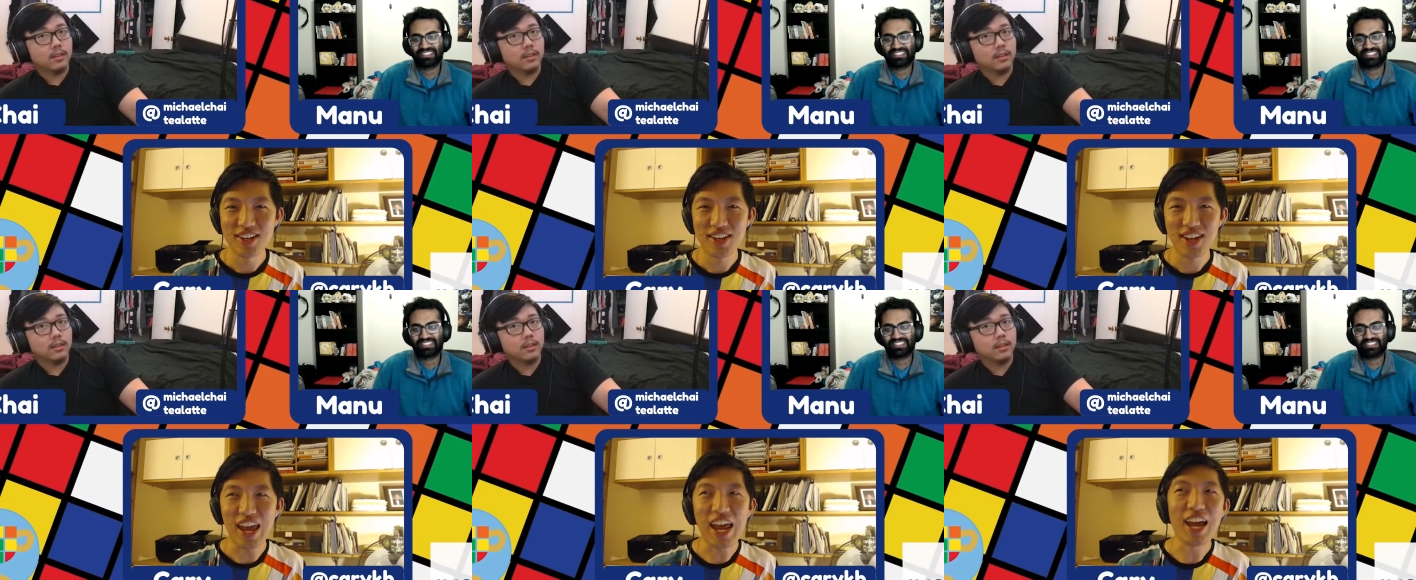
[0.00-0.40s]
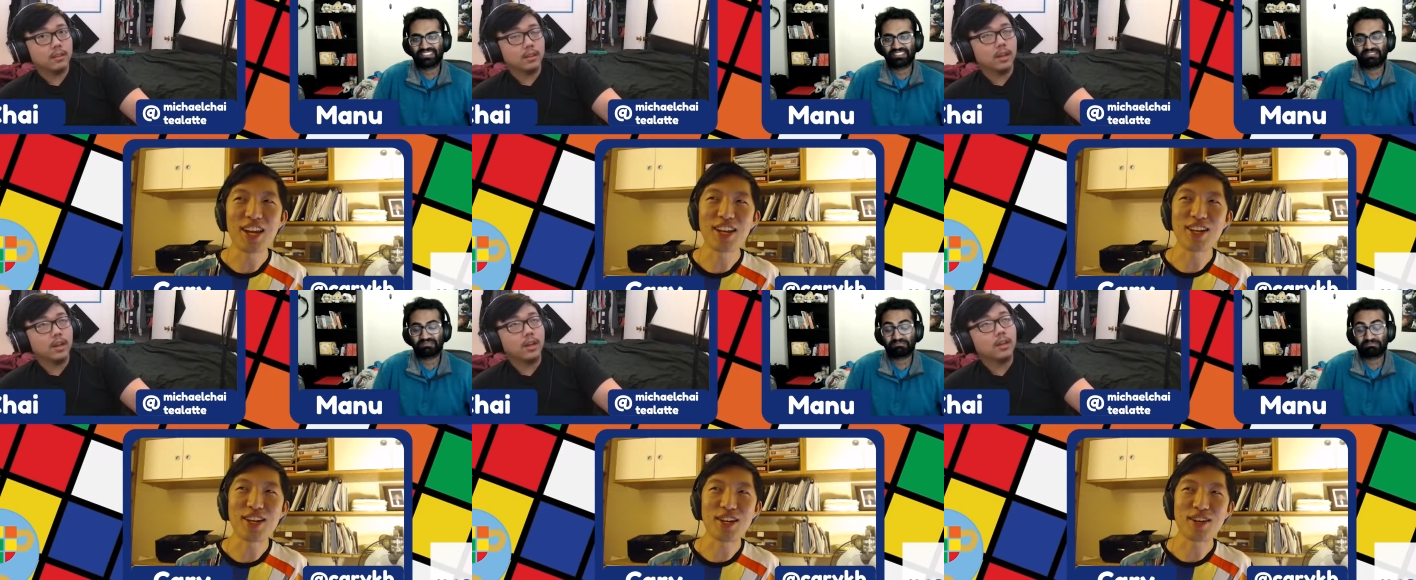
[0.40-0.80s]
Speaker 1: And
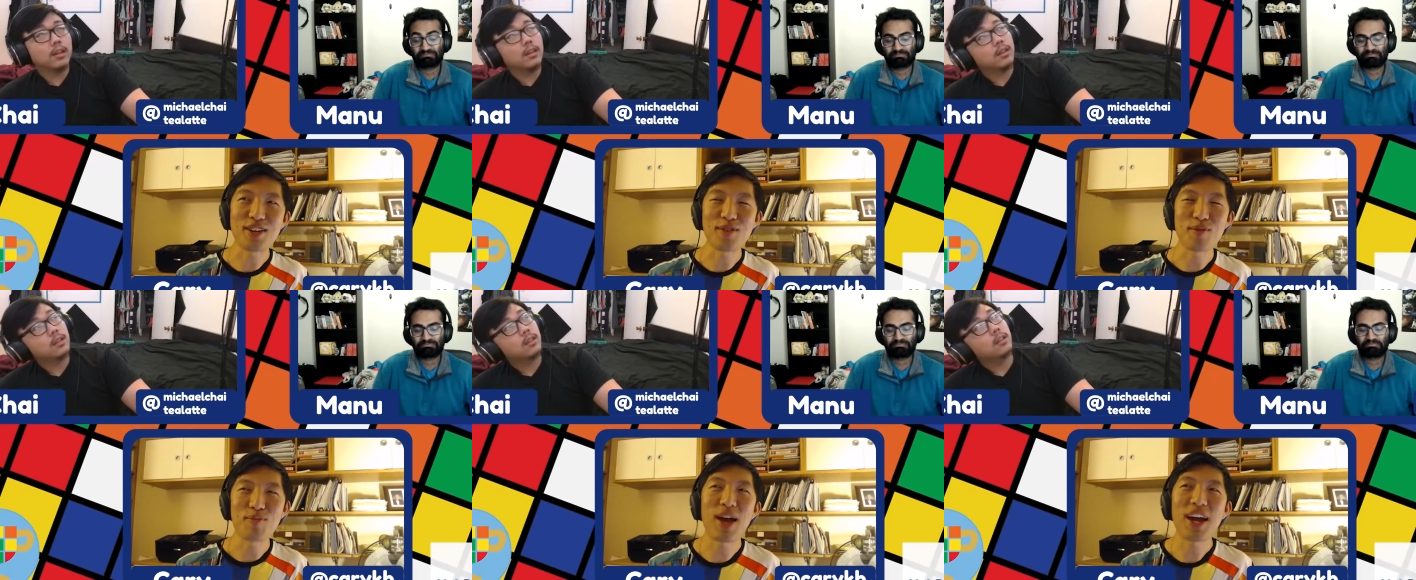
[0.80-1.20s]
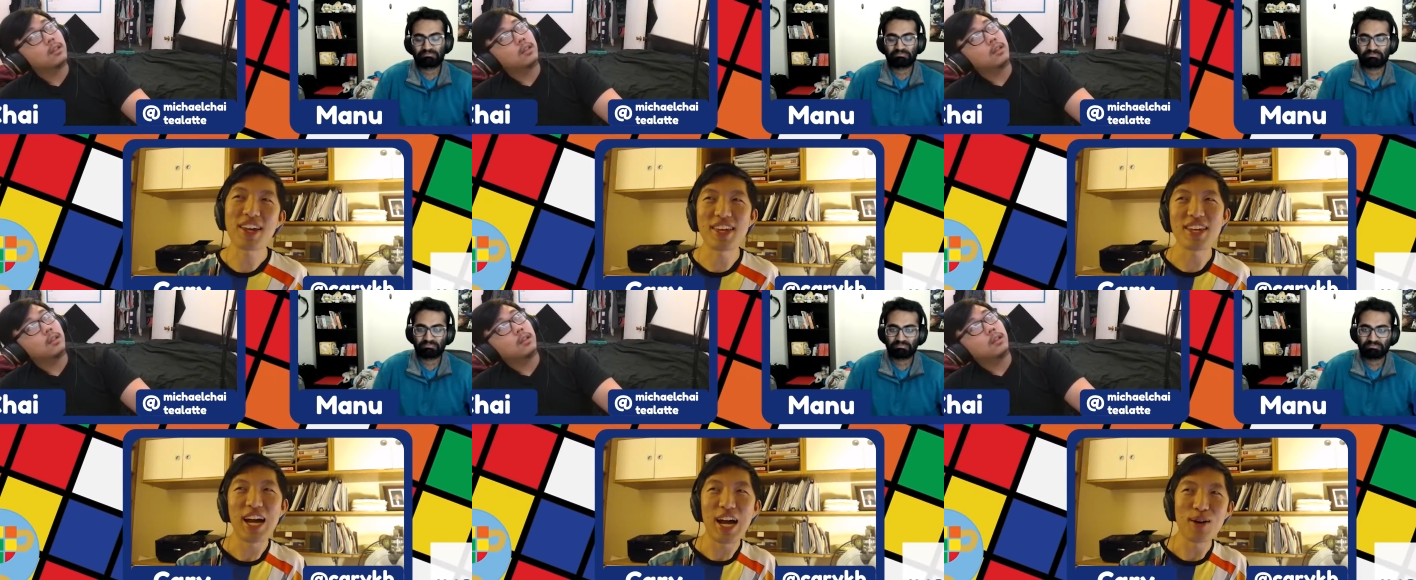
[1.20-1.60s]
like back
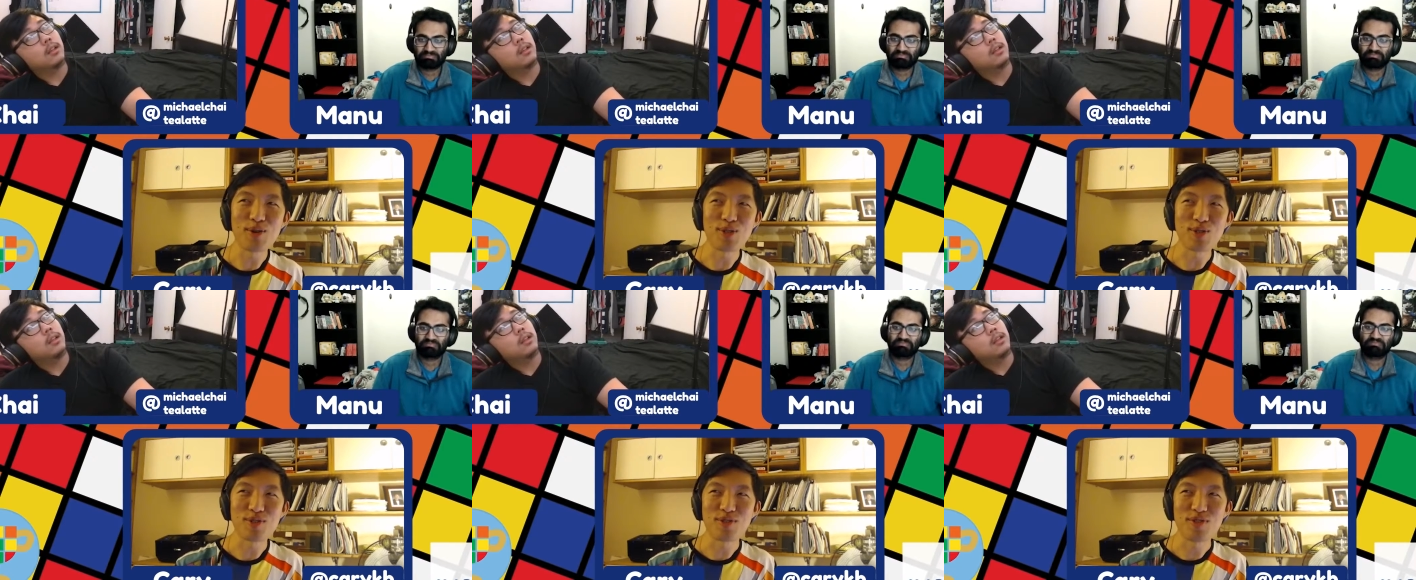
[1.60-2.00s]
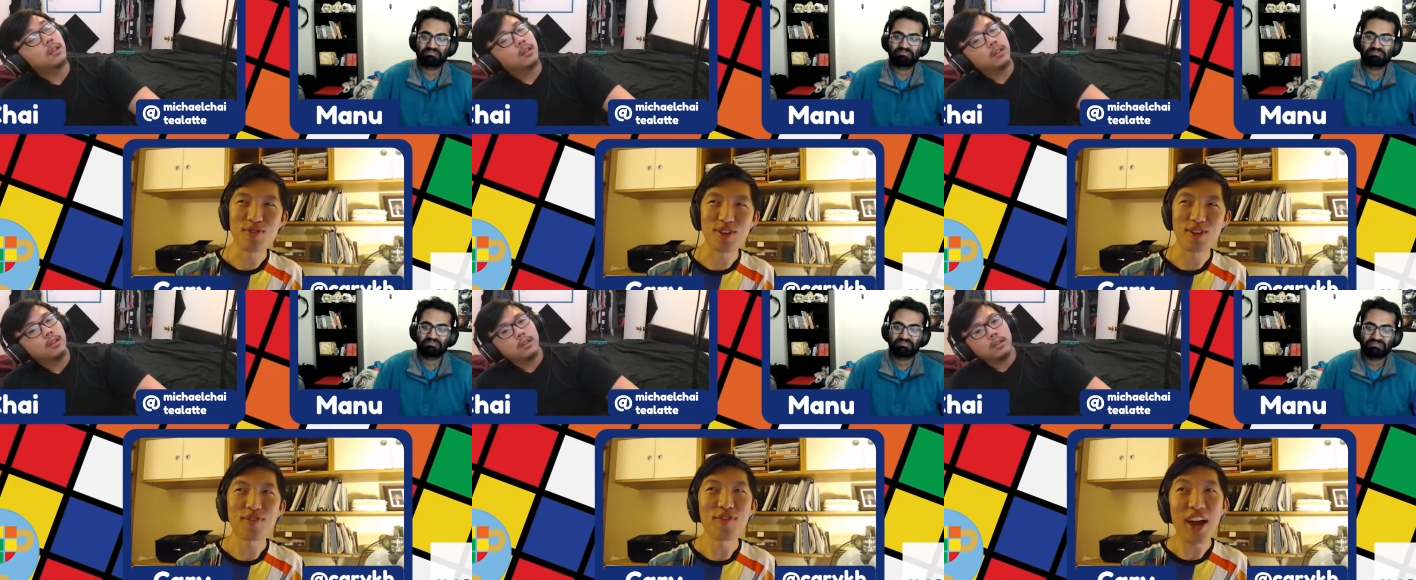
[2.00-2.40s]
then I was
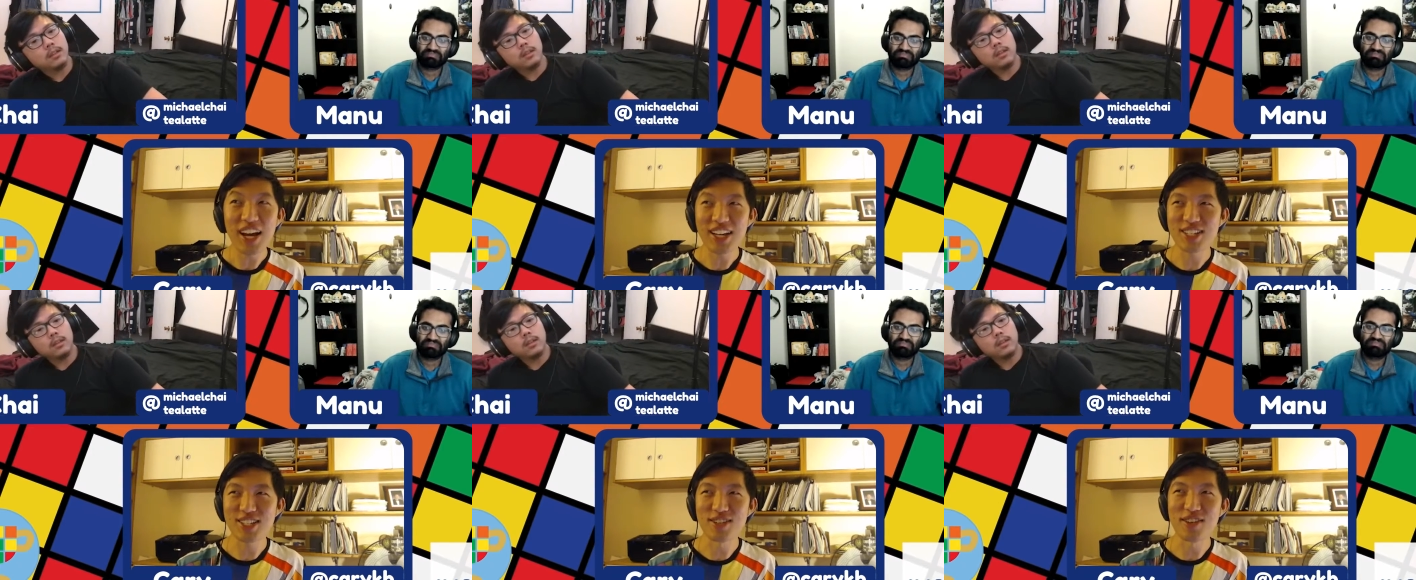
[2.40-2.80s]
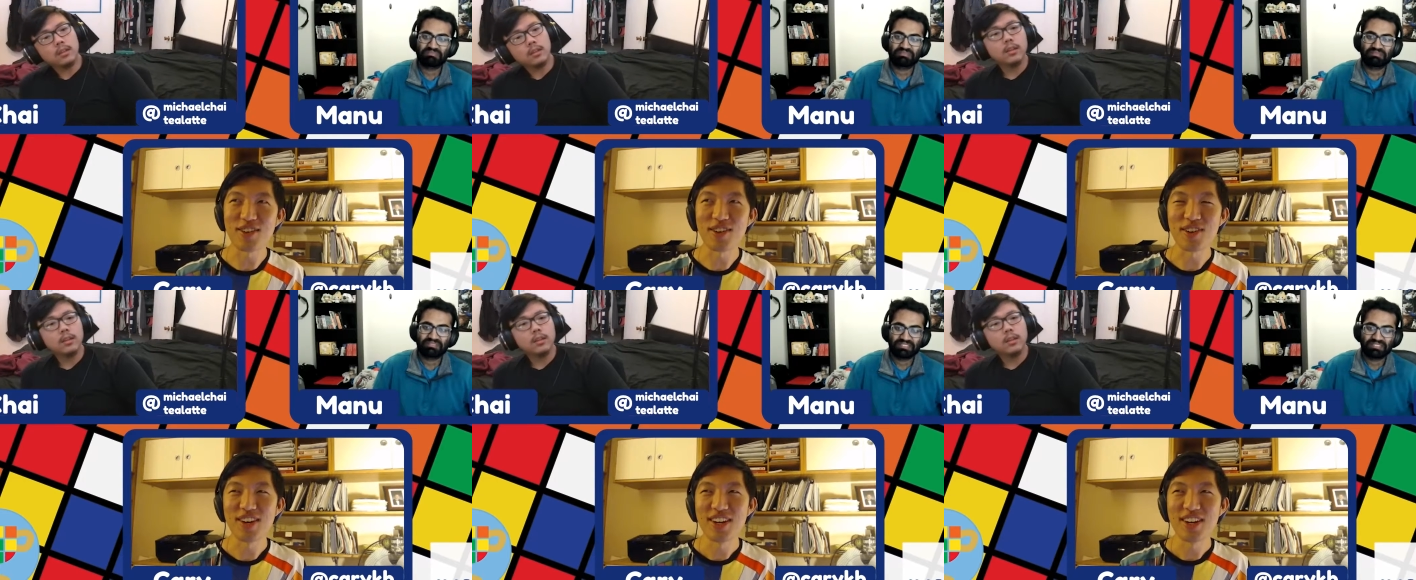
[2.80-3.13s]
like faster.